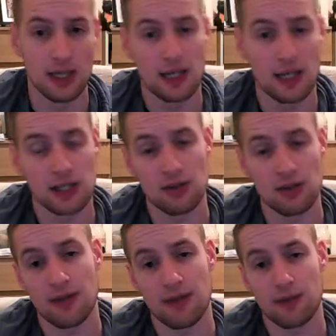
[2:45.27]
You get
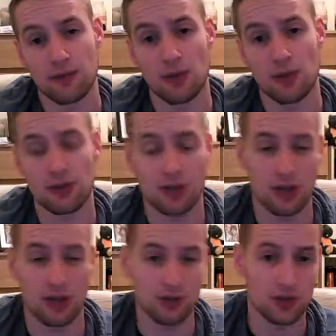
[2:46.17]
ranked from 1 to
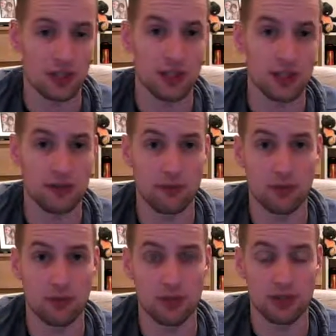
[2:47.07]
100, you get these
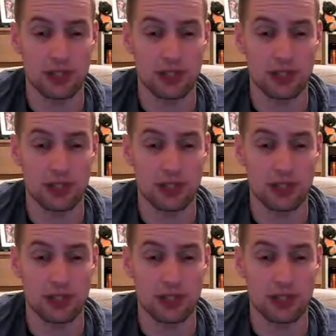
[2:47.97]
rewards.